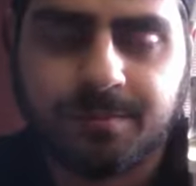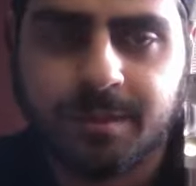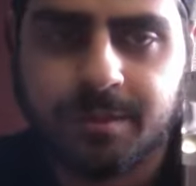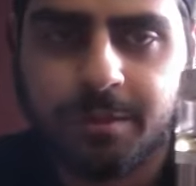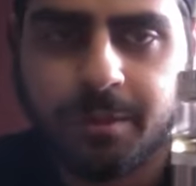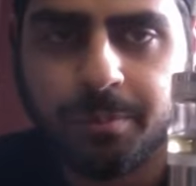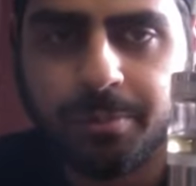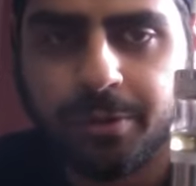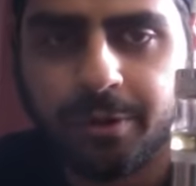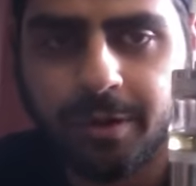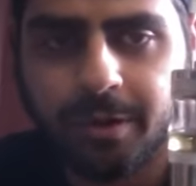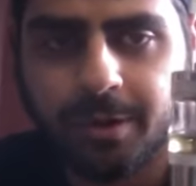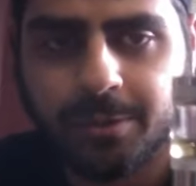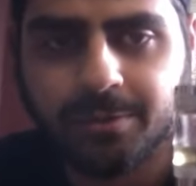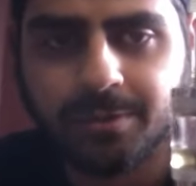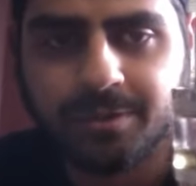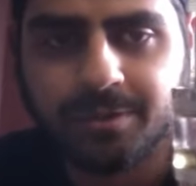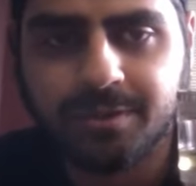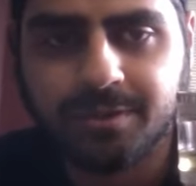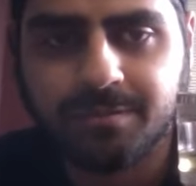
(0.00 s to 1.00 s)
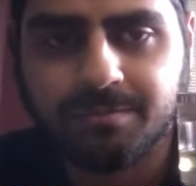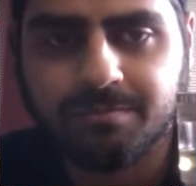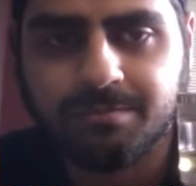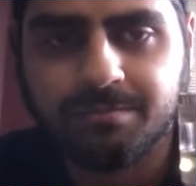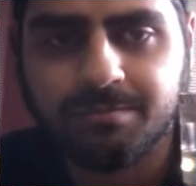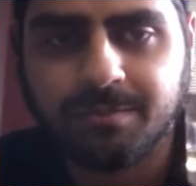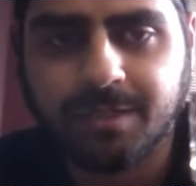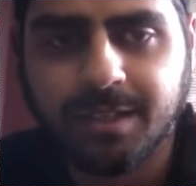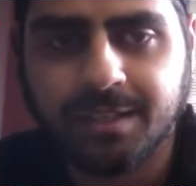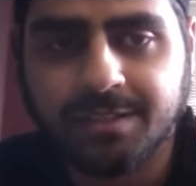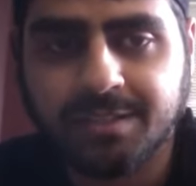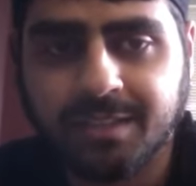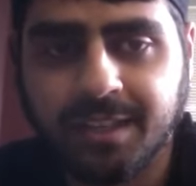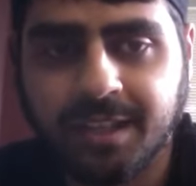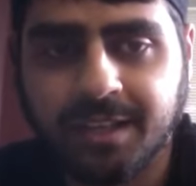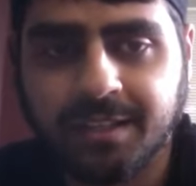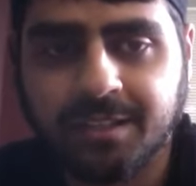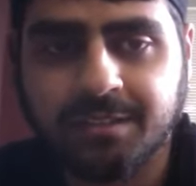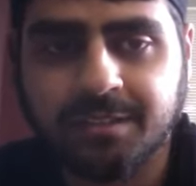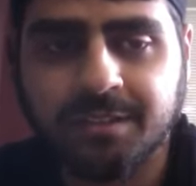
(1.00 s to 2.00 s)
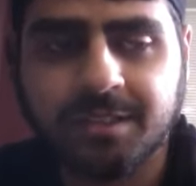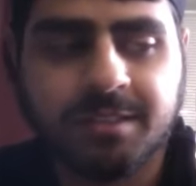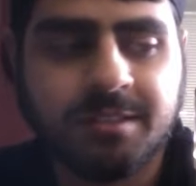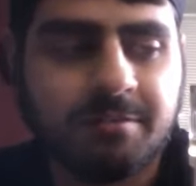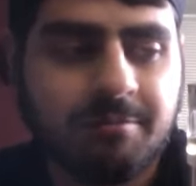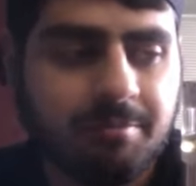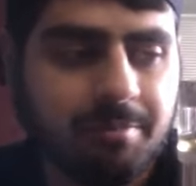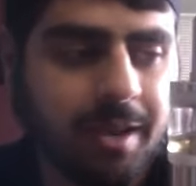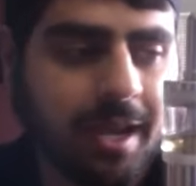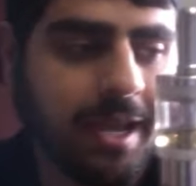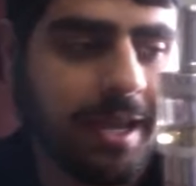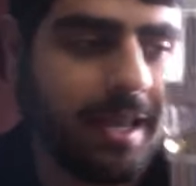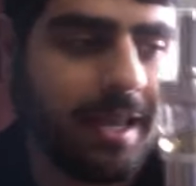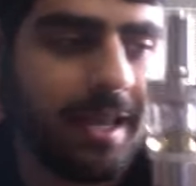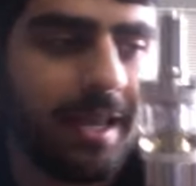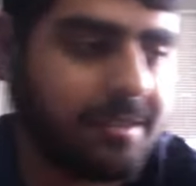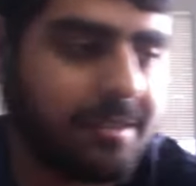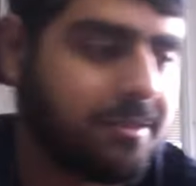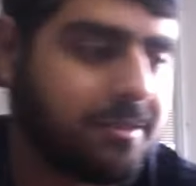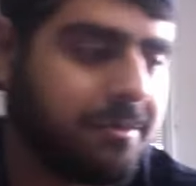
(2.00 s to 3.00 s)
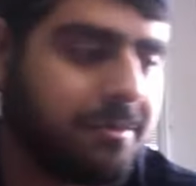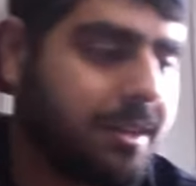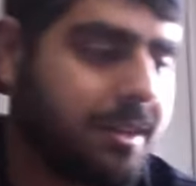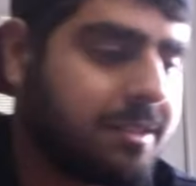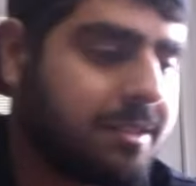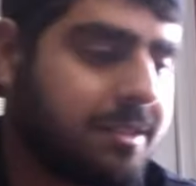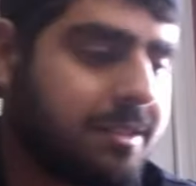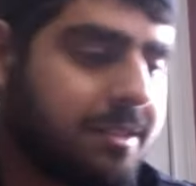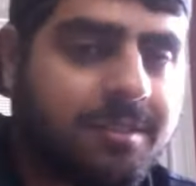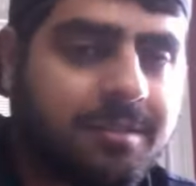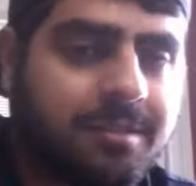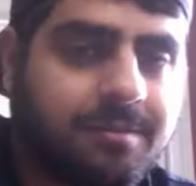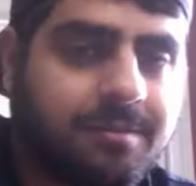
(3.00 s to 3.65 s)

The pros: aesthetically, badass device.